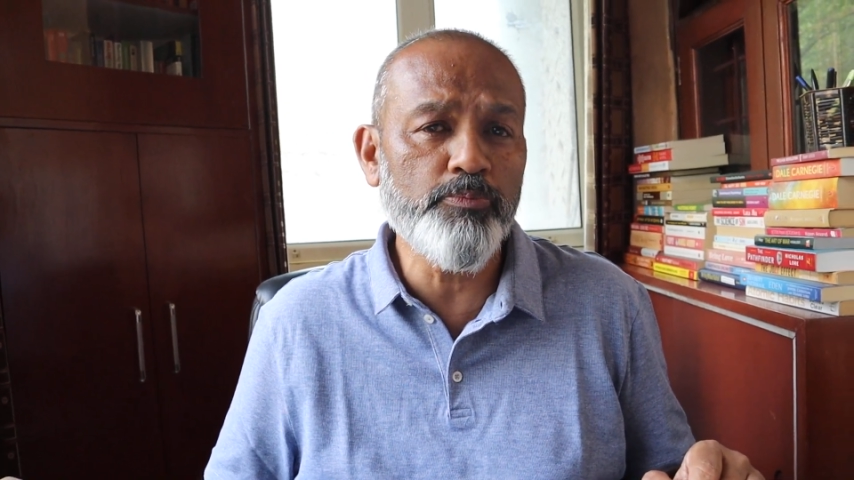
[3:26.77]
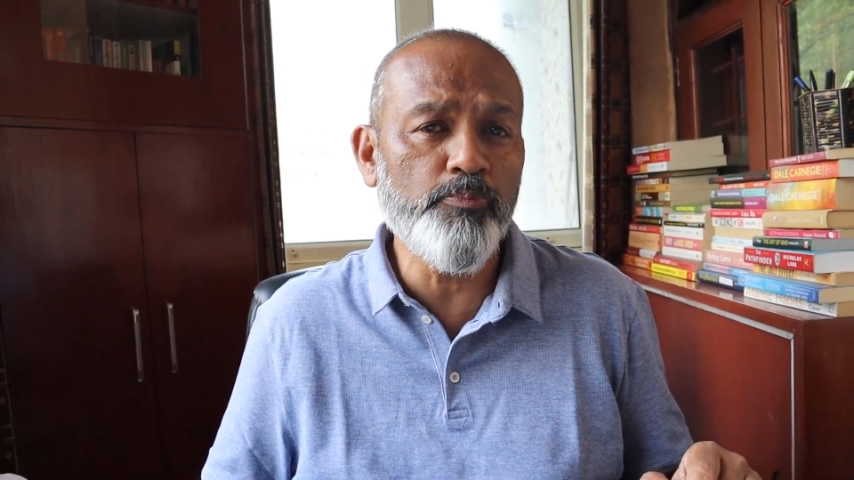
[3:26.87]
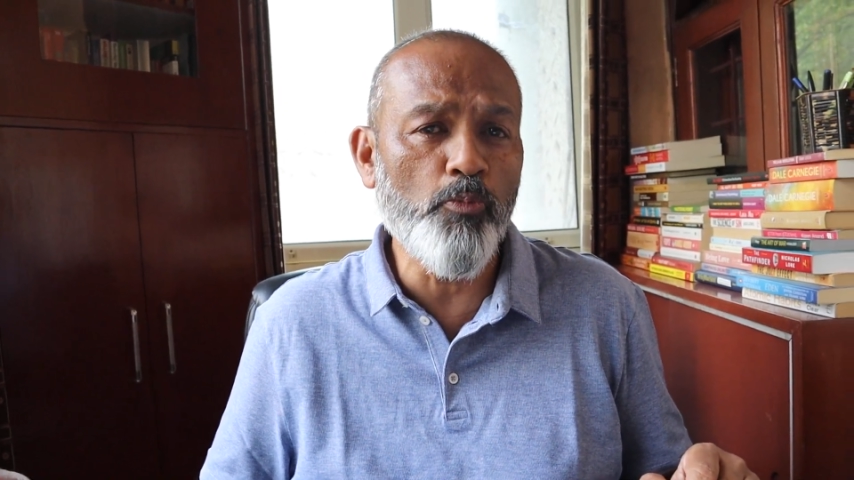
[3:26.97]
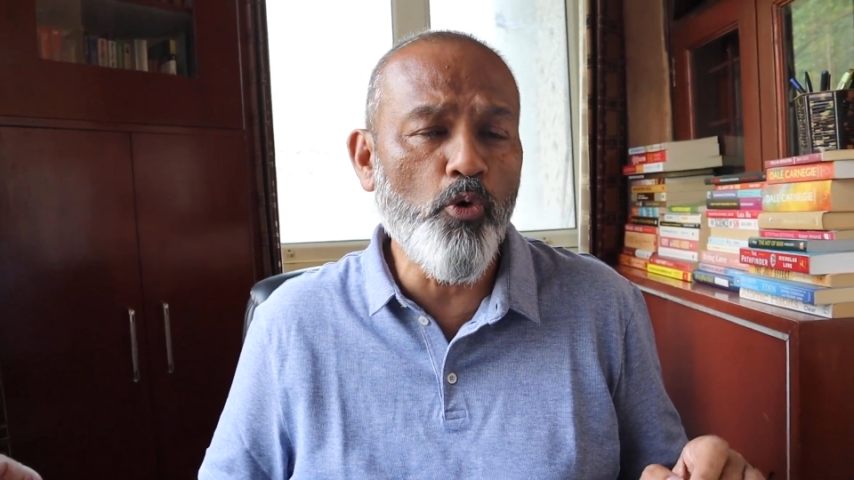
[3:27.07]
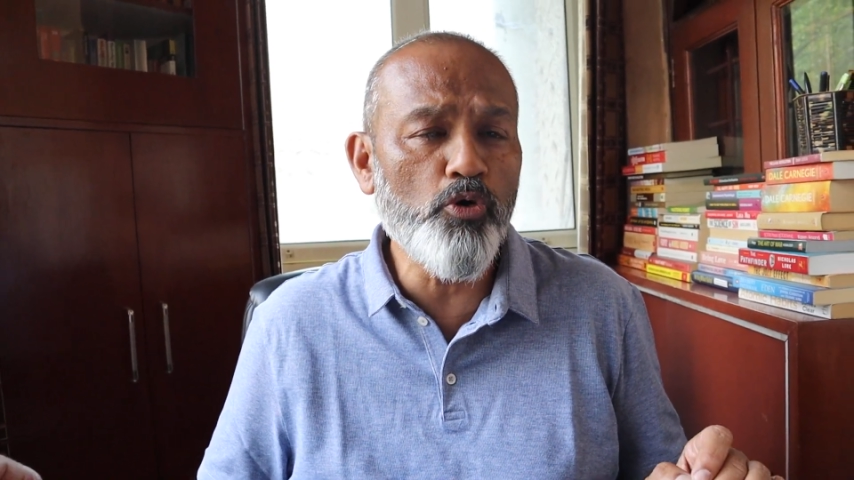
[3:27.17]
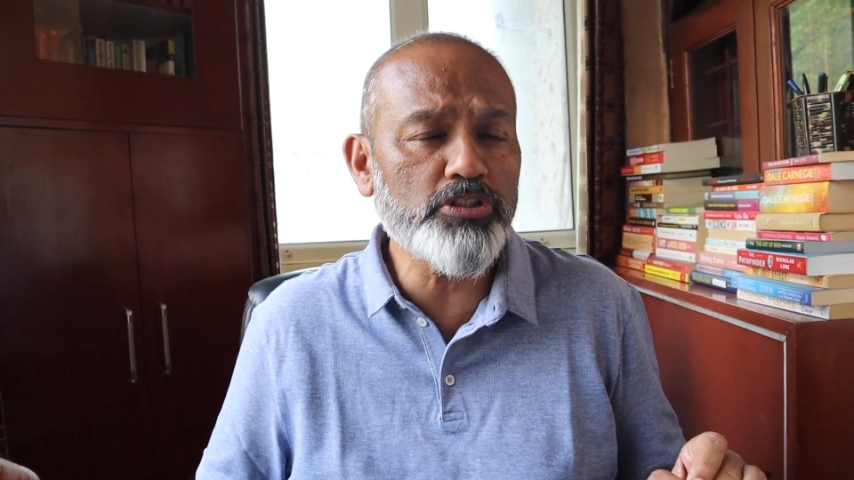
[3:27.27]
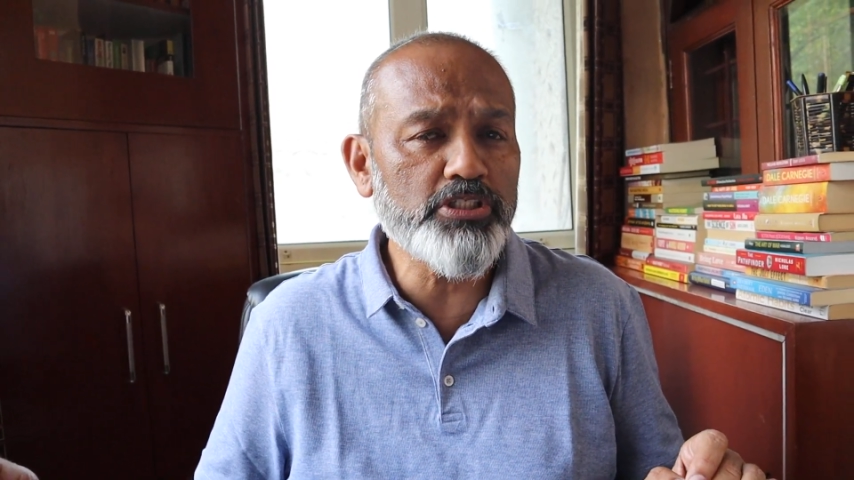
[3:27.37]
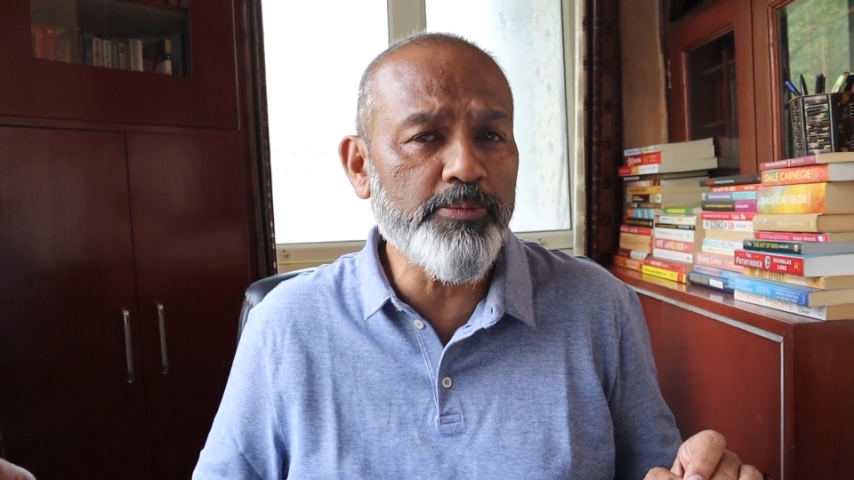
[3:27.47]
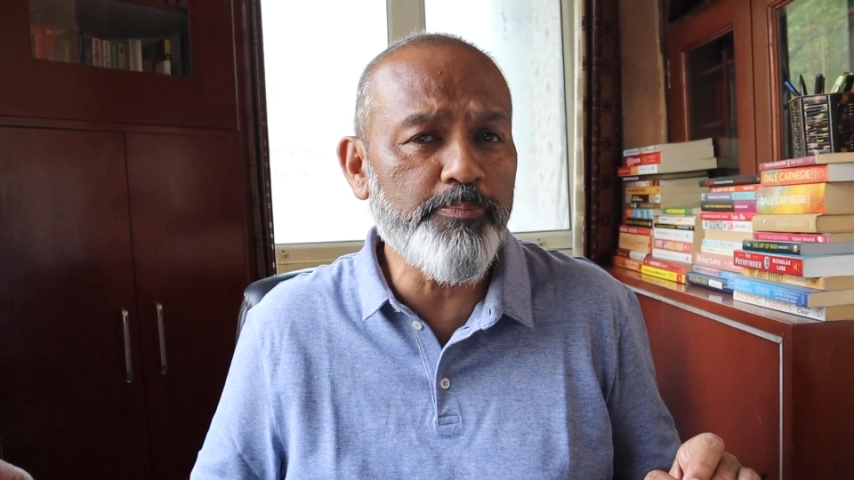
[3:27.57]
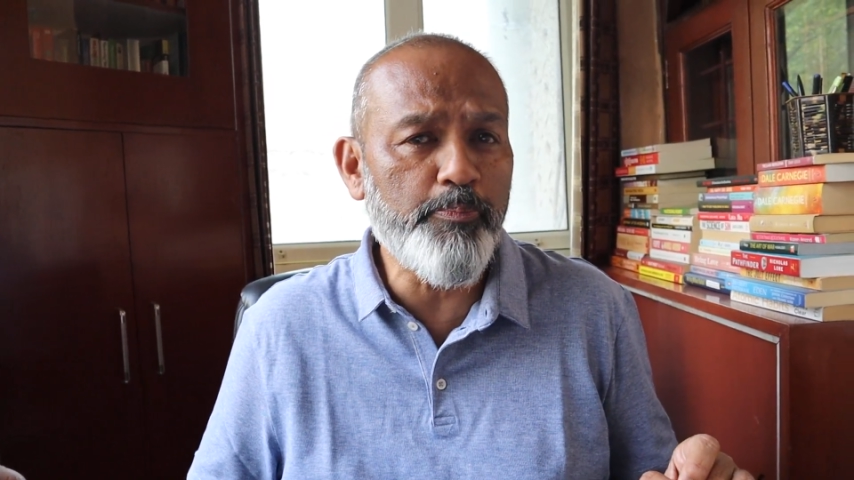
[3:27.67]
most
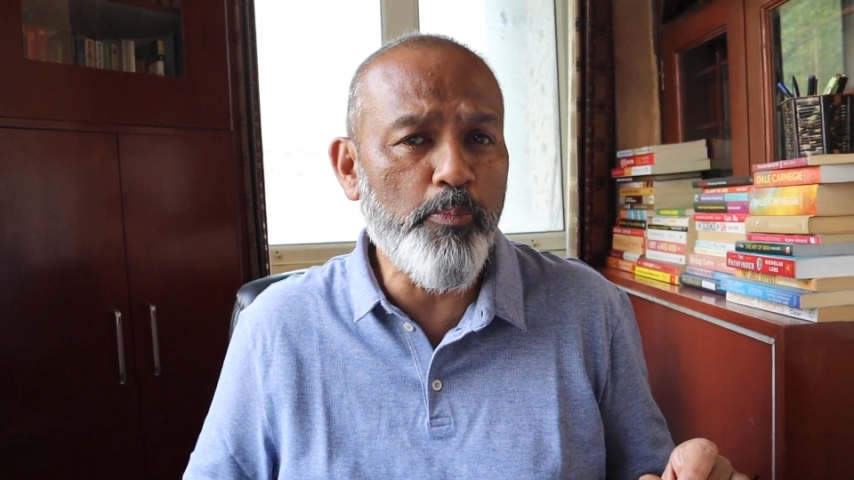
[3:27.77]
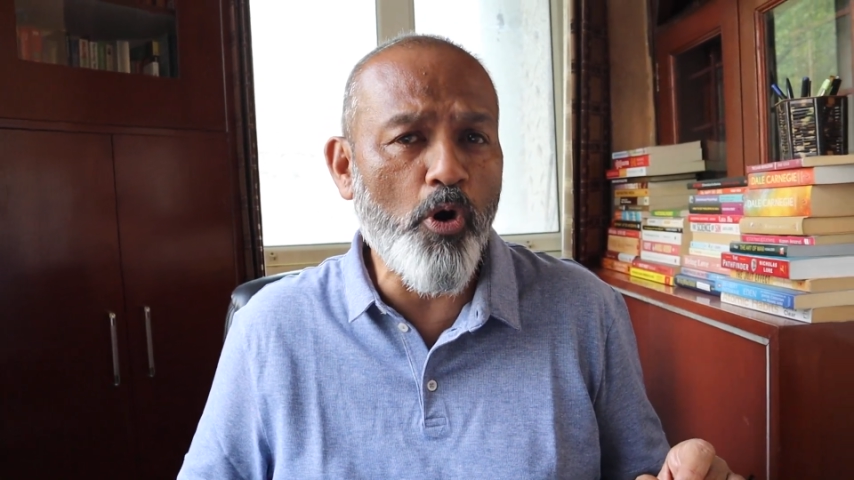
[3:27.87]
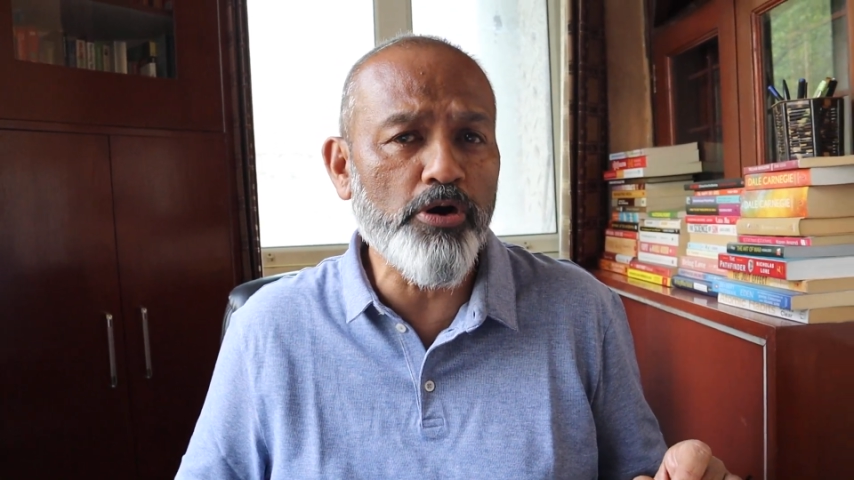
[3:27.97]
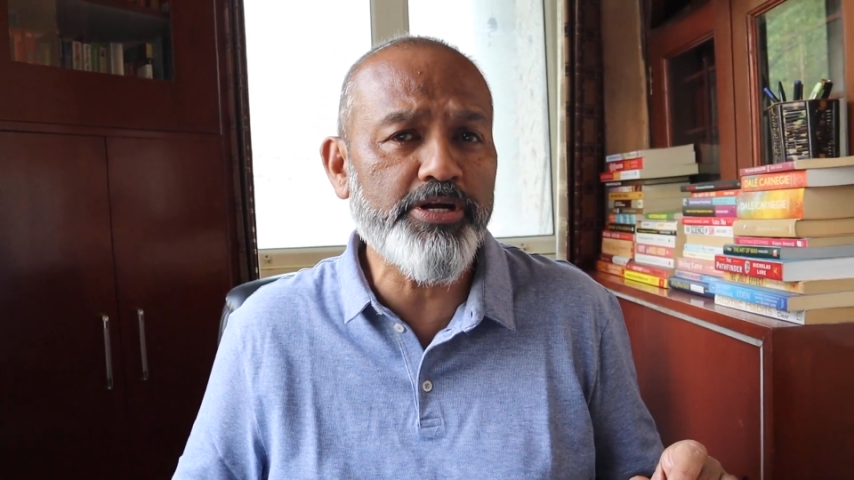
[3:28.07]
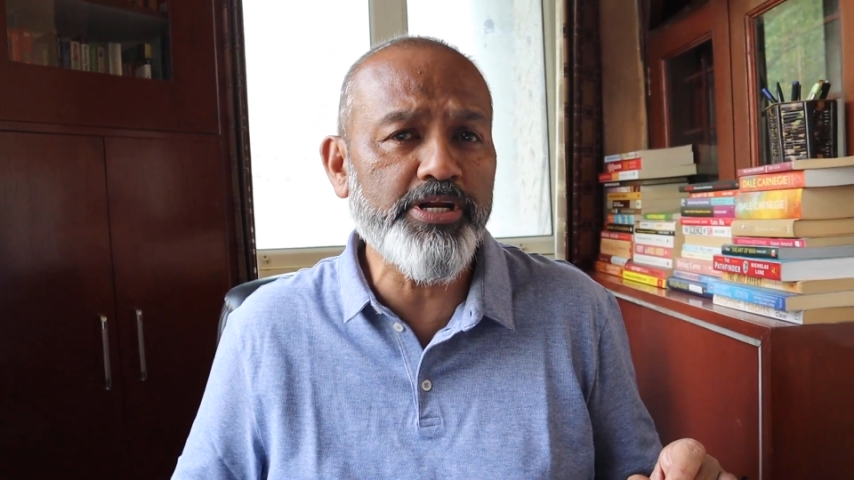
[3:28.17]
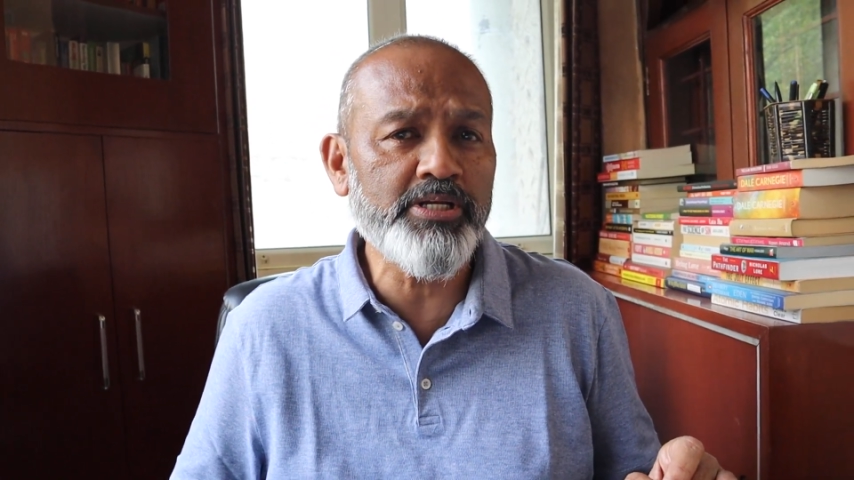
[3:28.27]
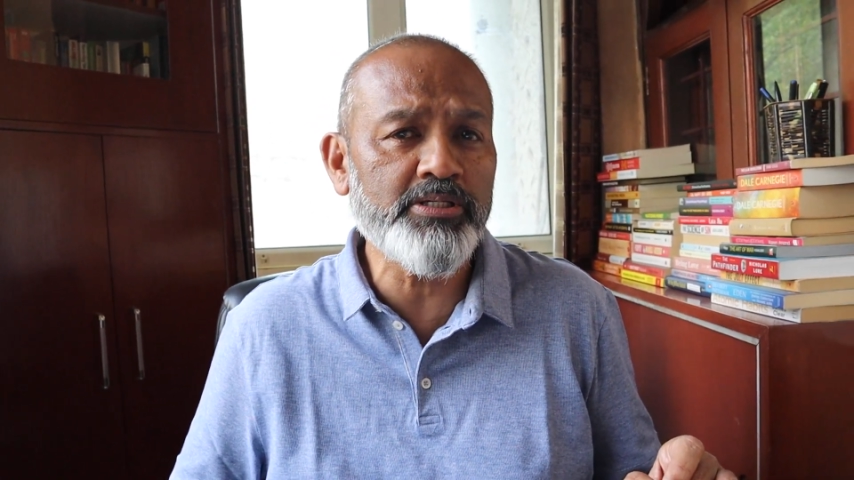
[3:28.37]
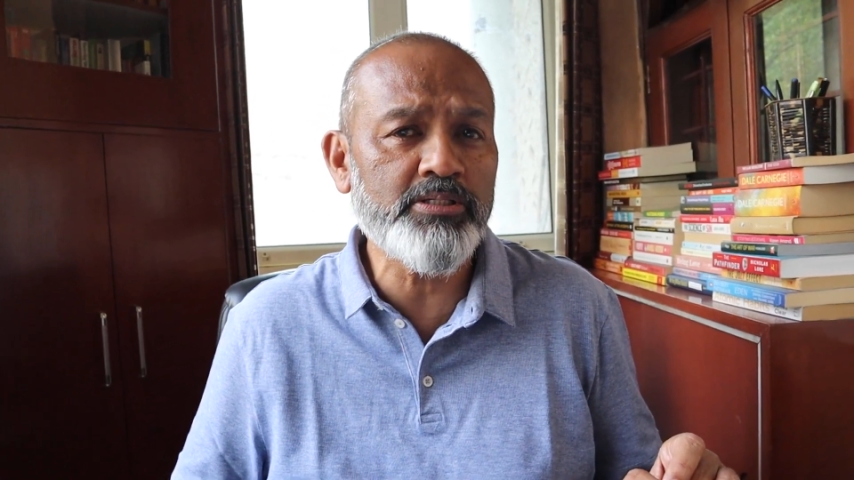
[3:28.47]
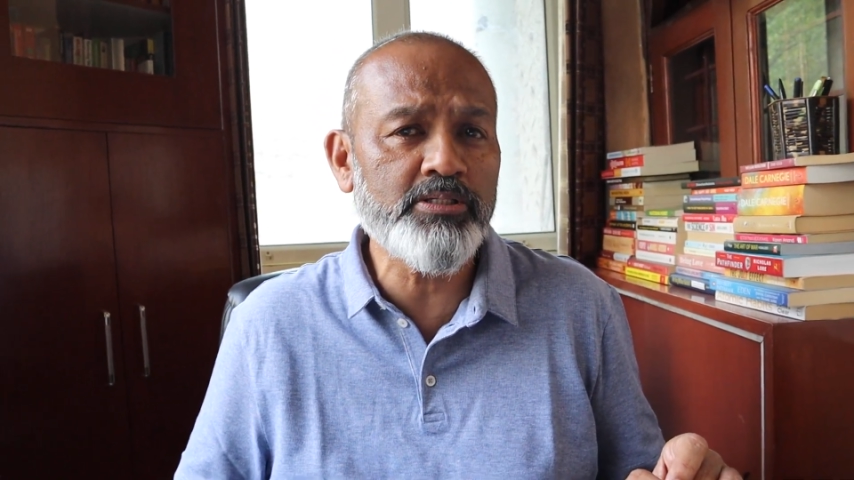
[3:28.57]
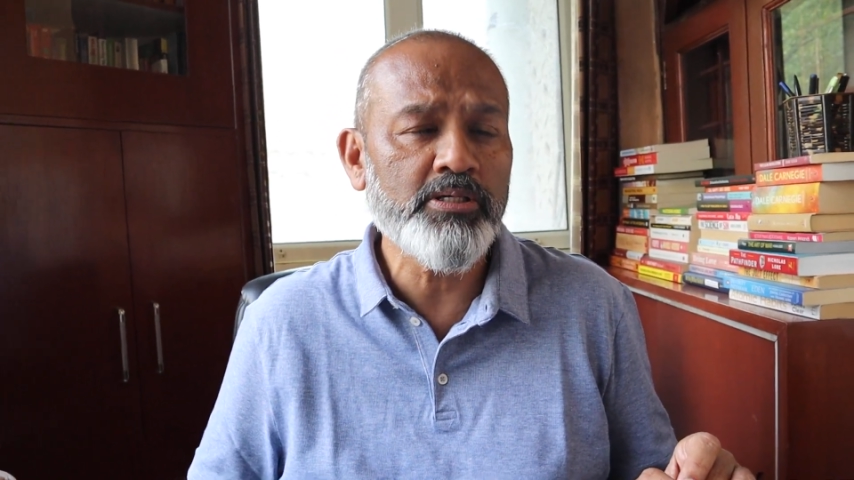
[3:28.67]
important